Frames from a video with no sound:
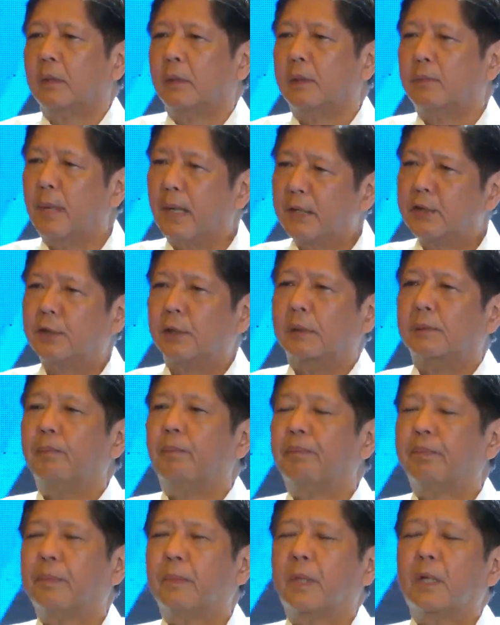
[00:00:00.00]
Imagine
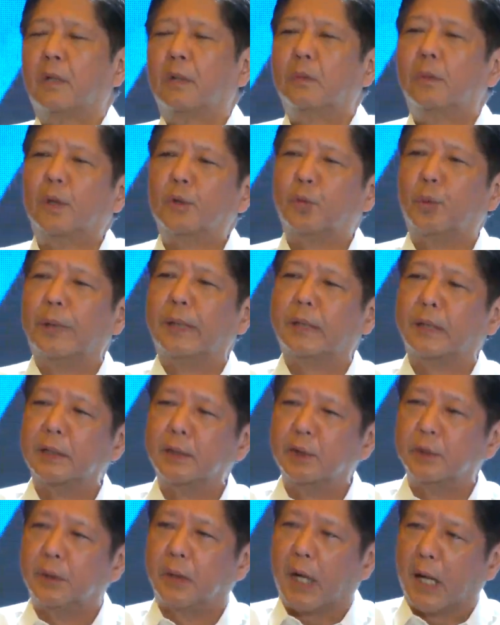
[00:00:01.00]
what we can